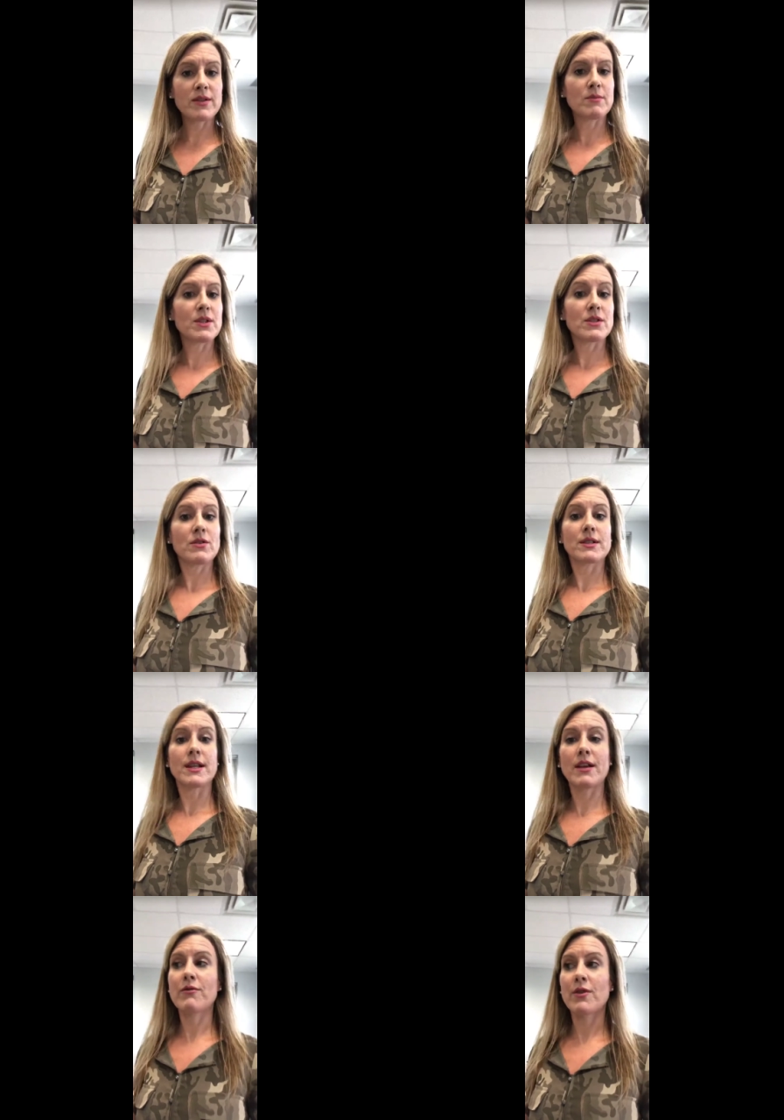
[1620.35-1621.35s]
dessert today
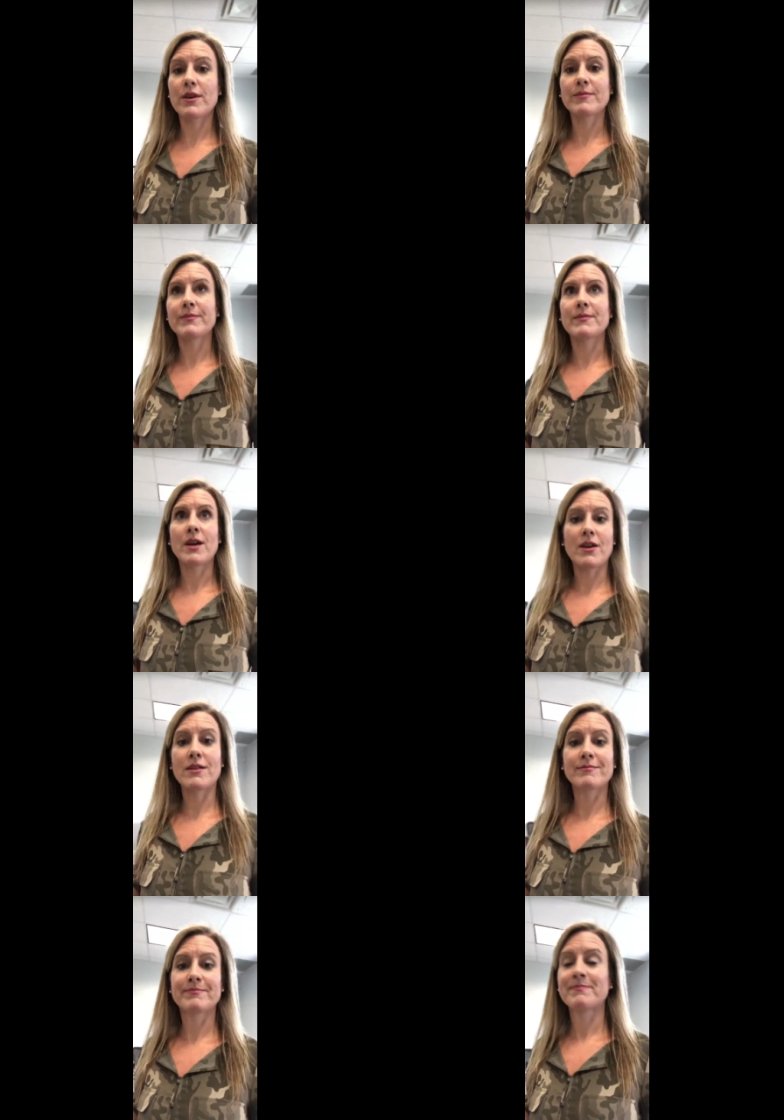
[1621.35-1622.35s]
for
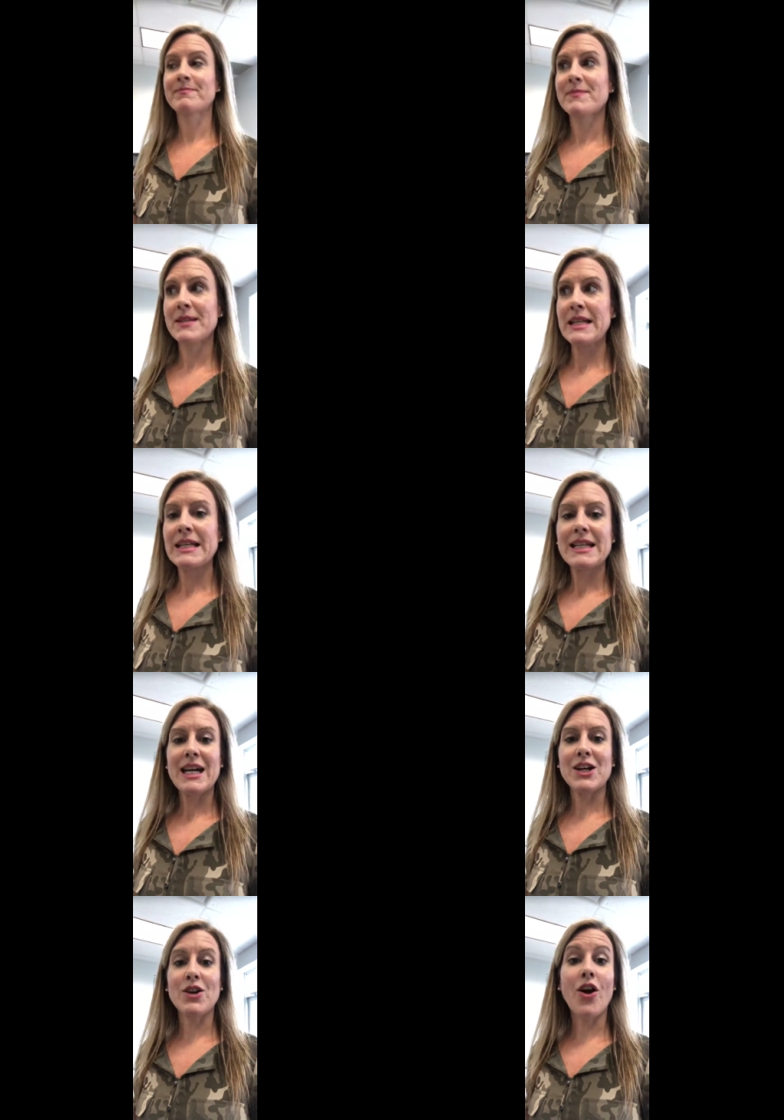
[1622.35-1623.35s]
our
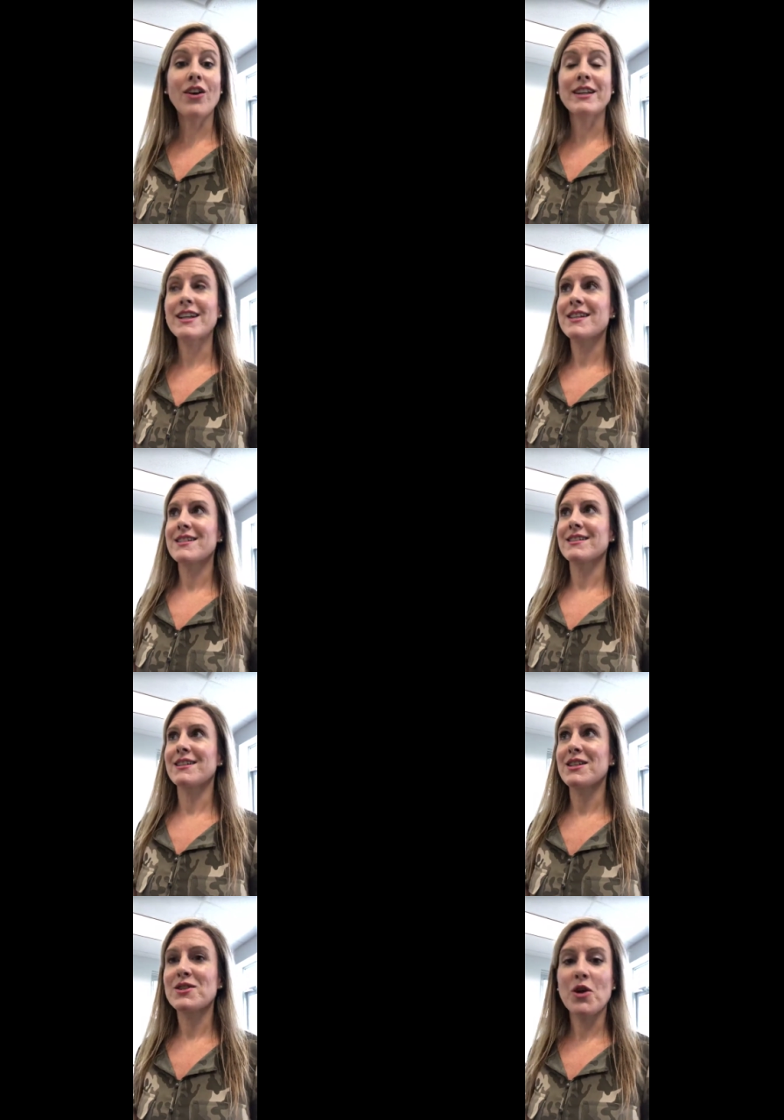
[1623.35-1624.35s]
colleagues in
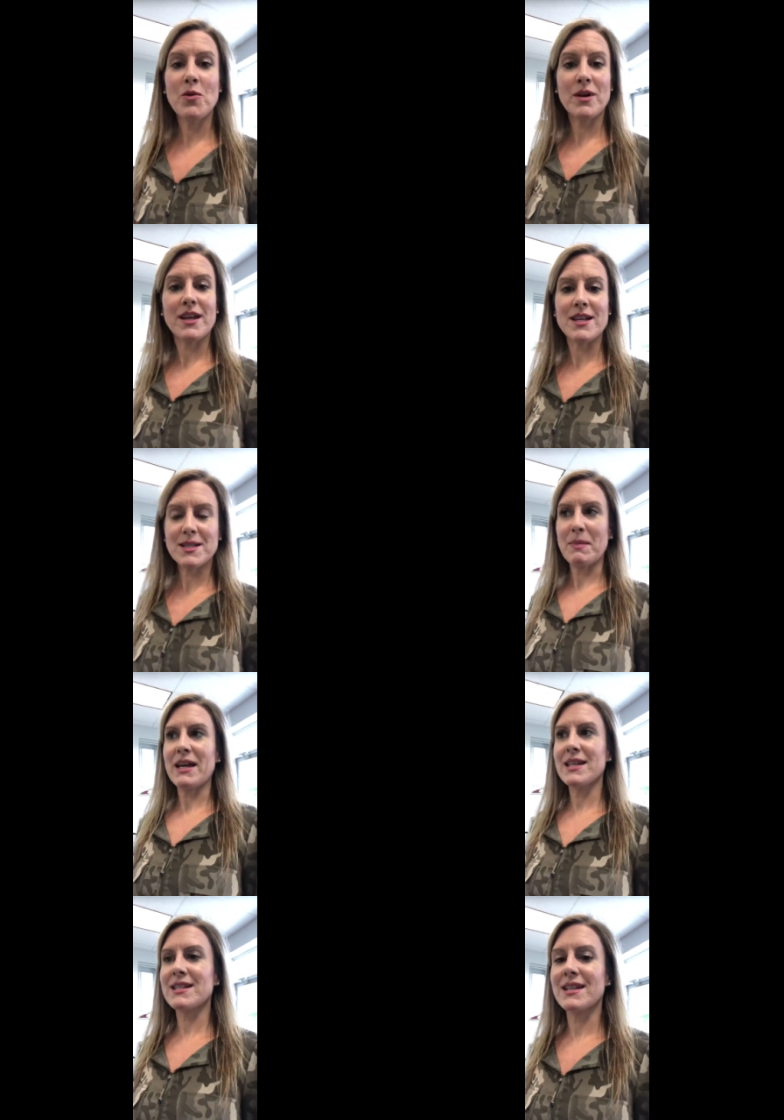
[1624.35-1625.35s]
this co-working
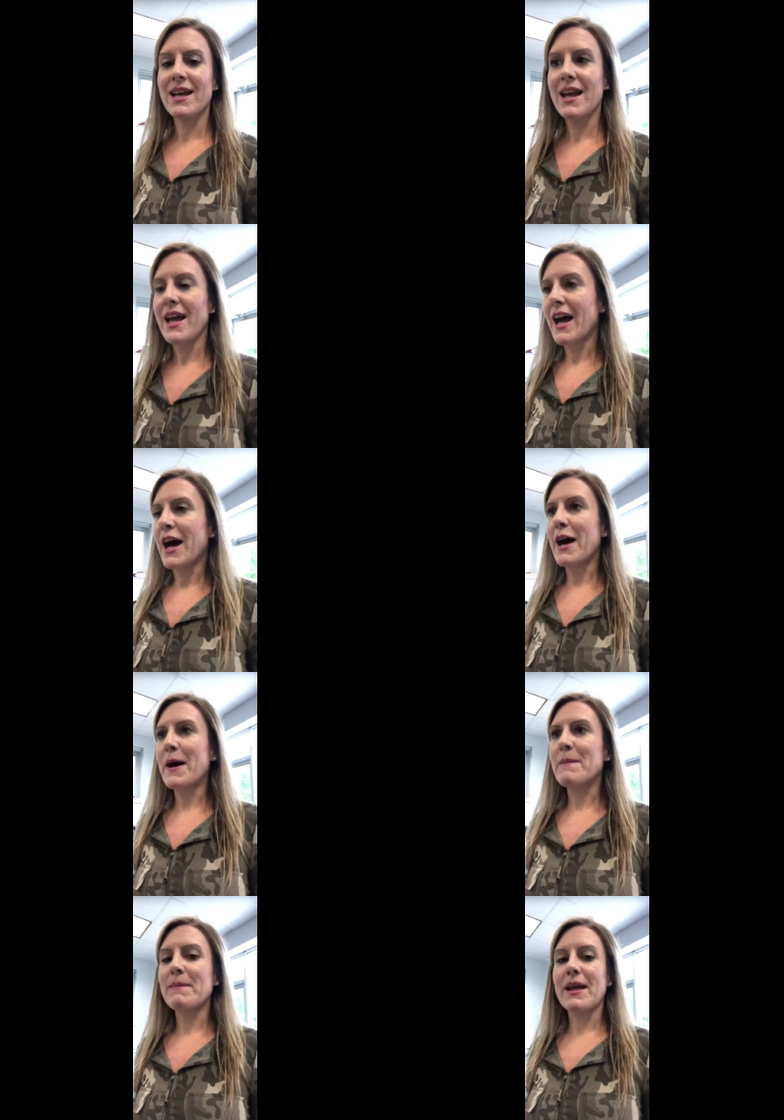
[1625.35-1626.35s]
space.
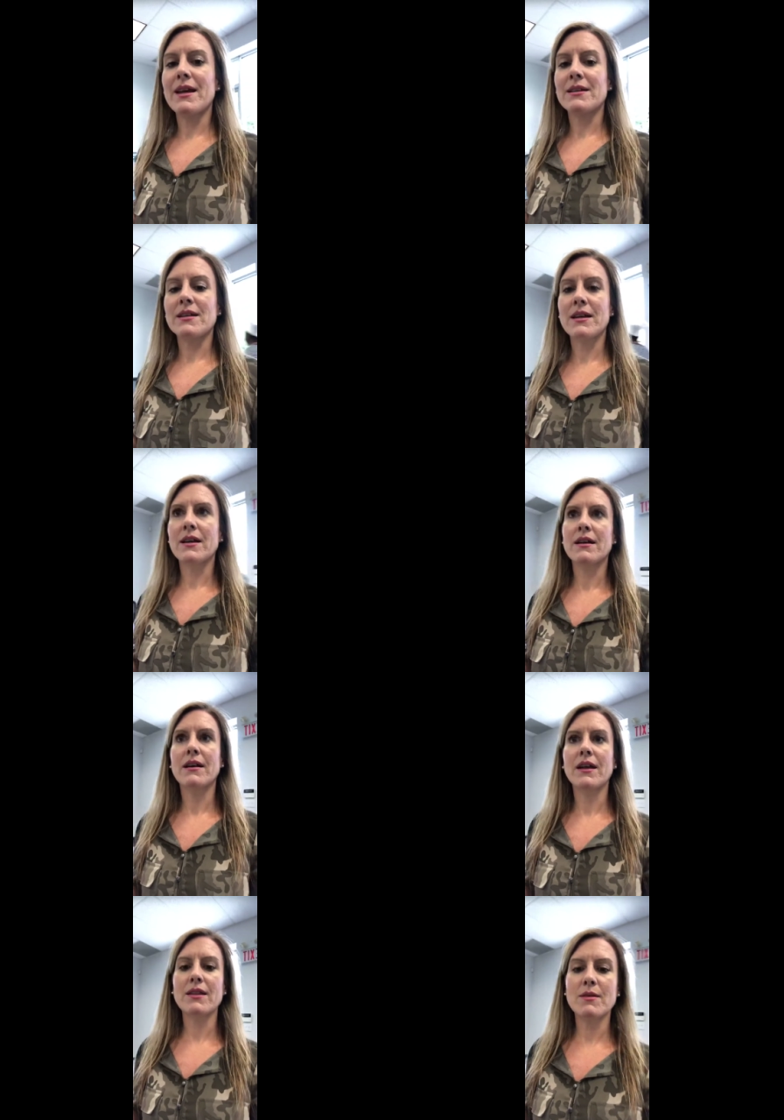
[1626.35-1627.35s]
And I
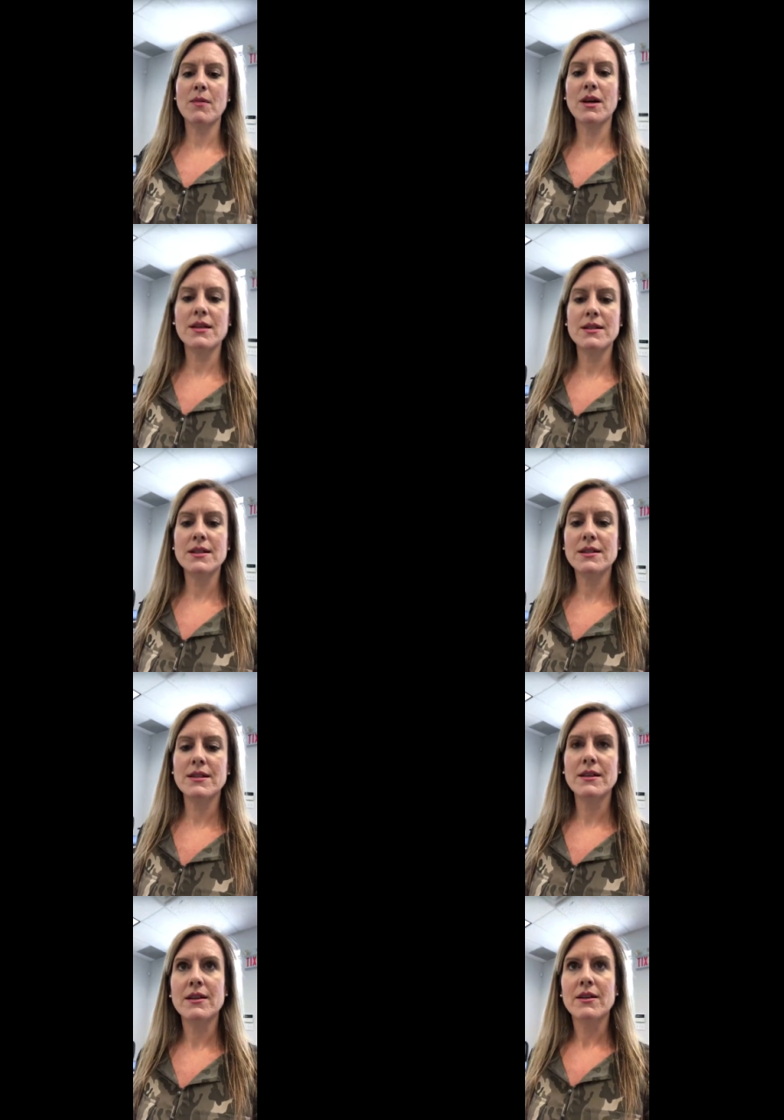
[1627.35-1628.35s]
think Marcus is
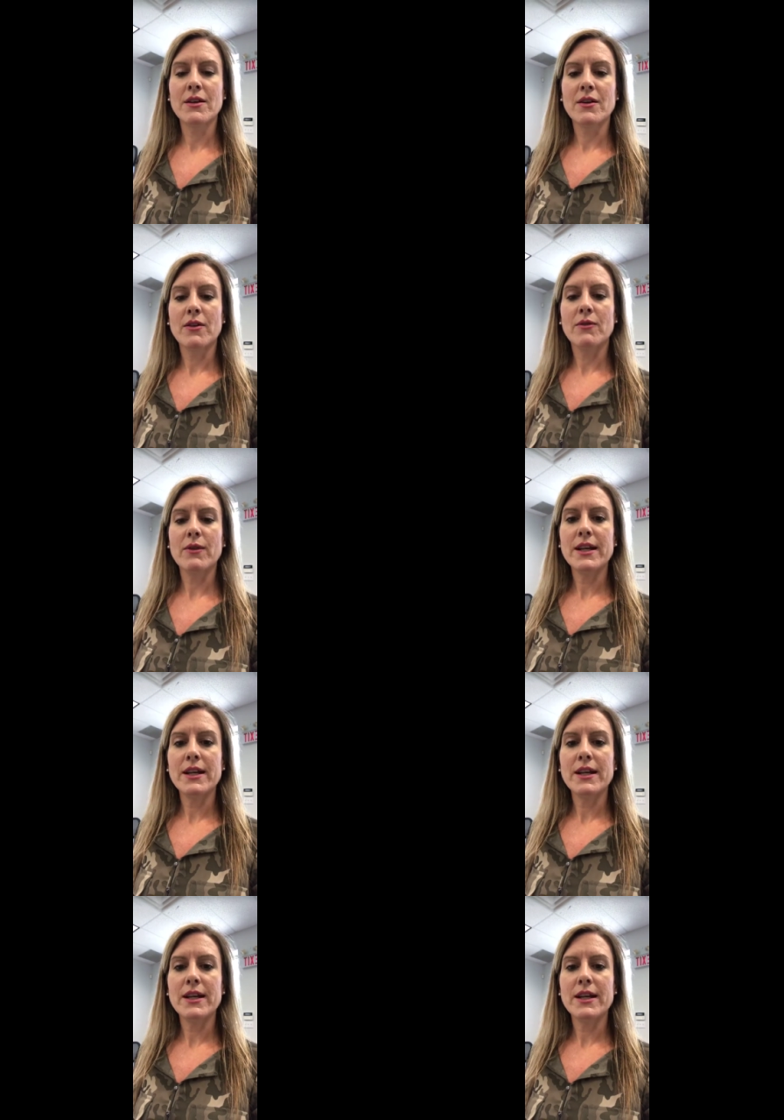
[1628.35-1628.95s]
ready